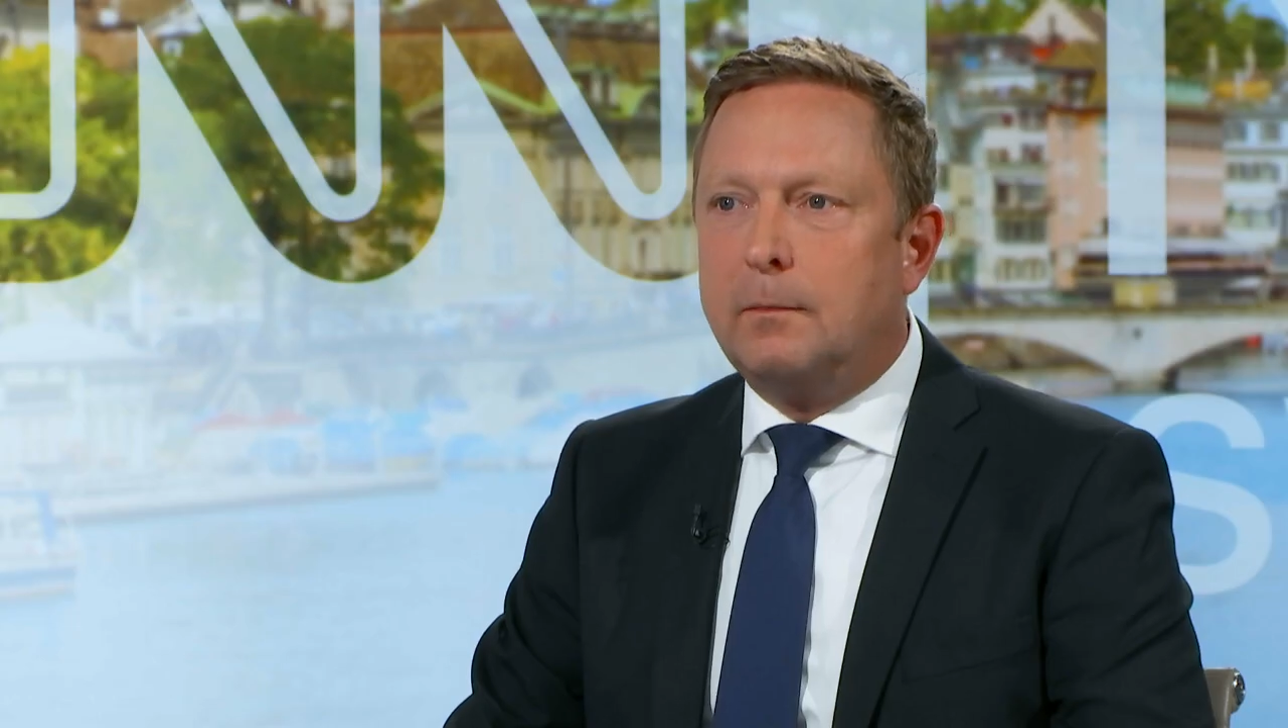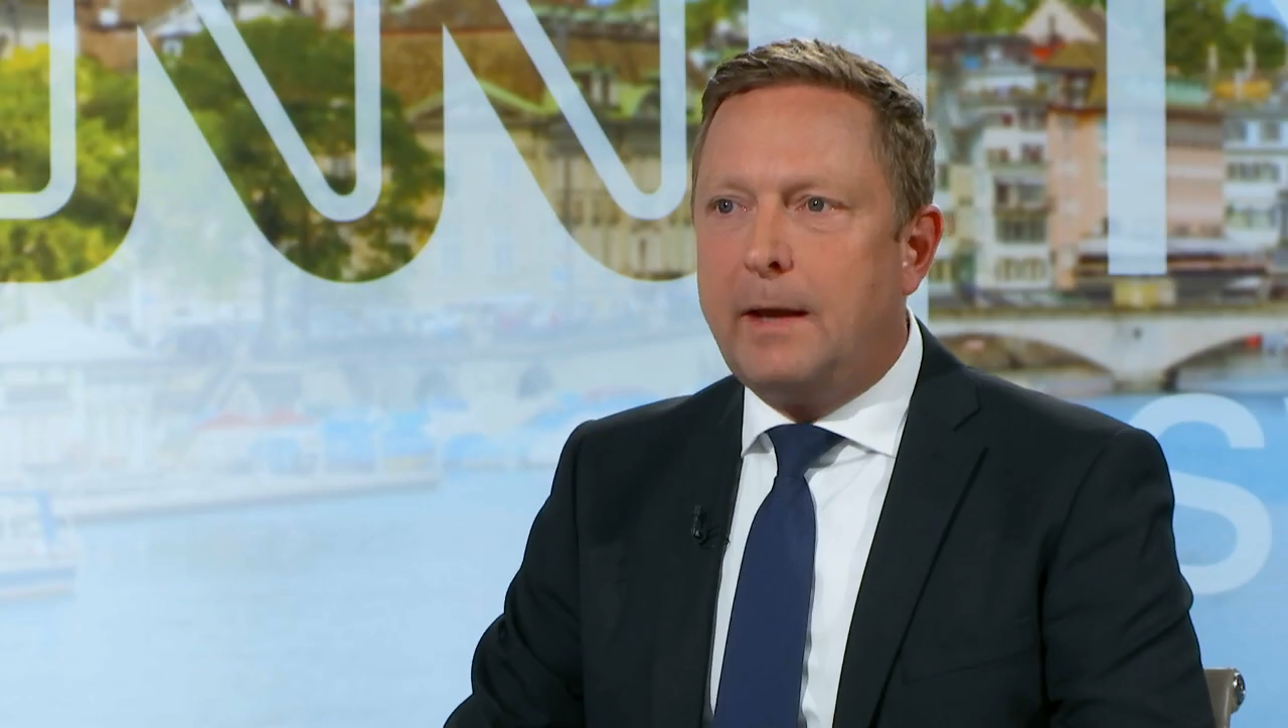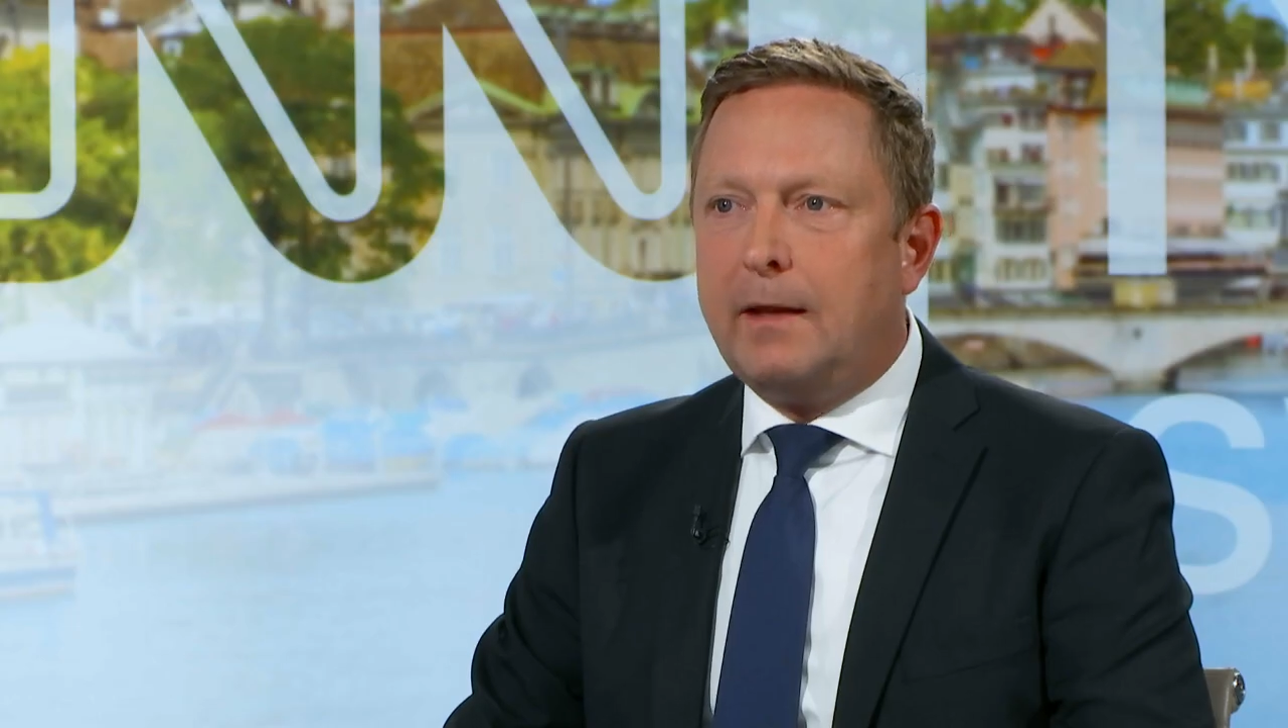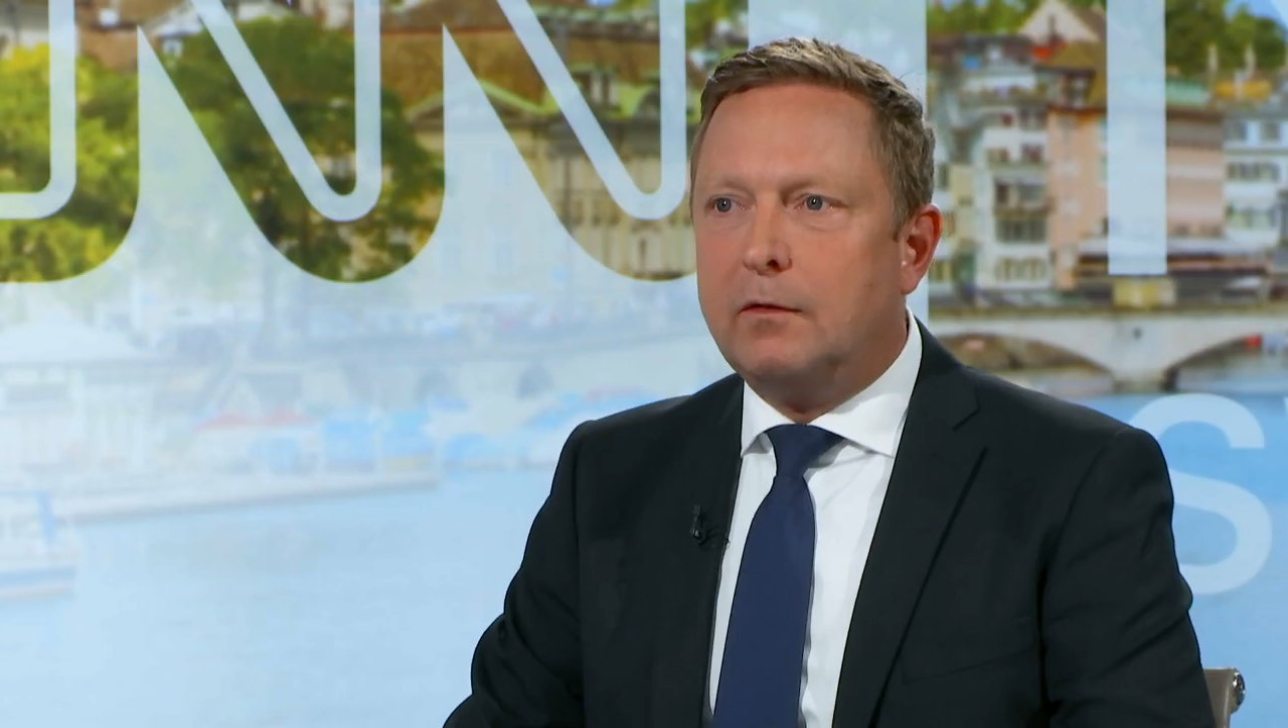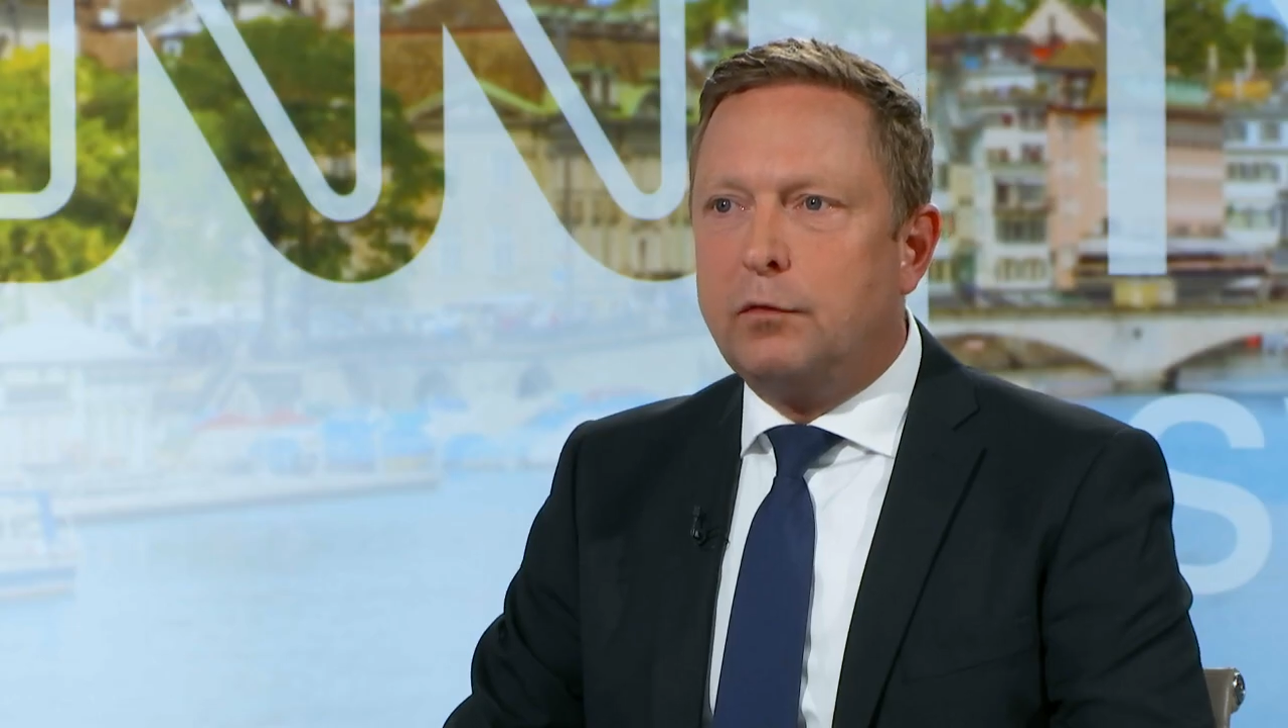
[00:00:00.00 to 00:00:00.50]

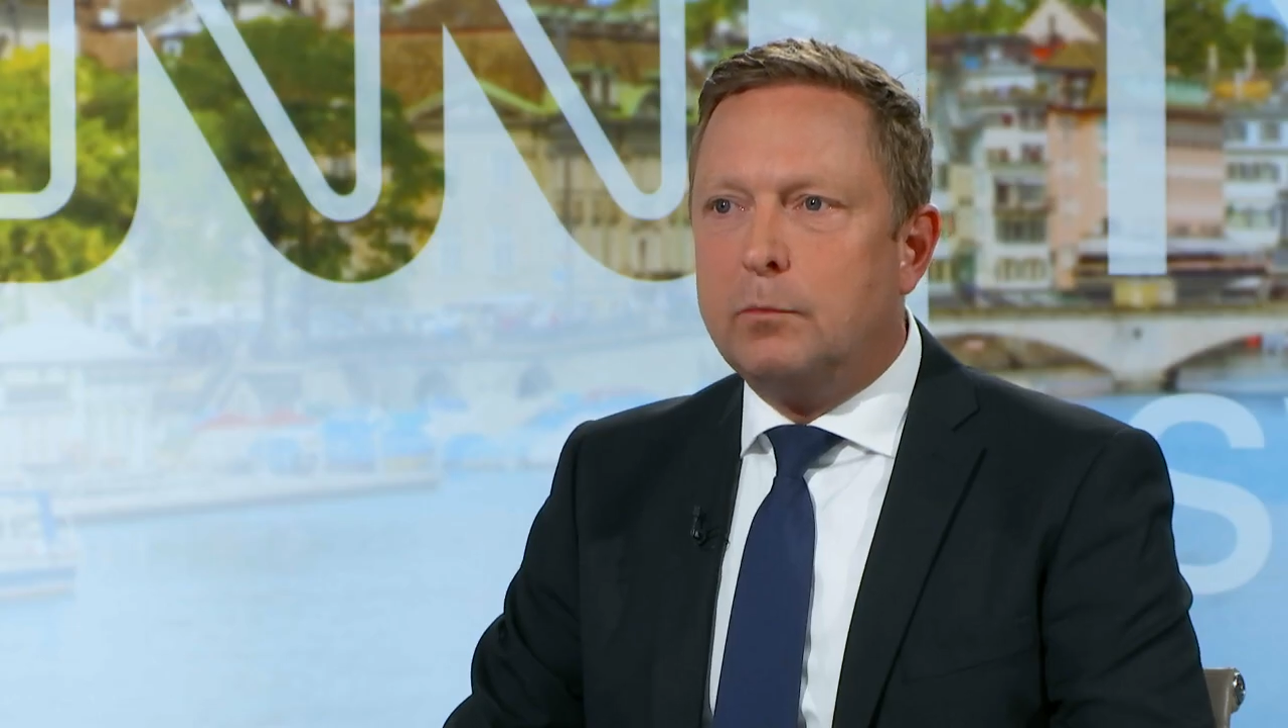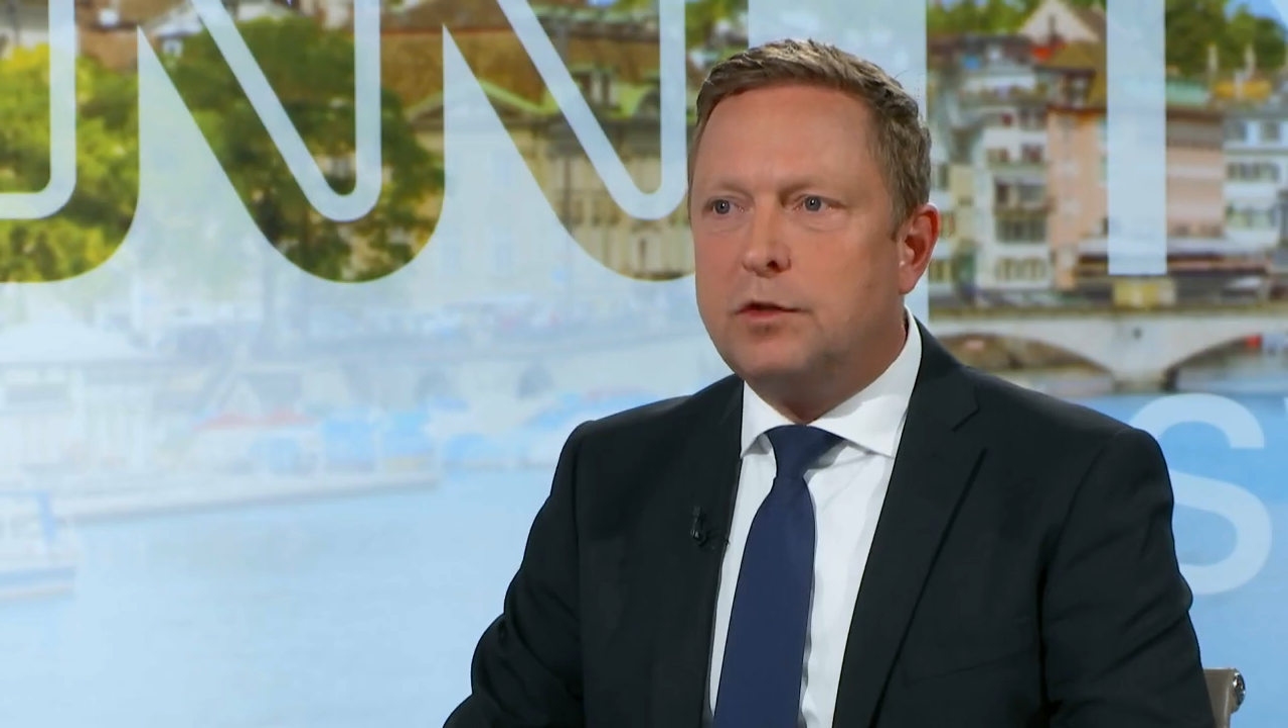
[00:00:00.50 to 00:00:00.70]
demand from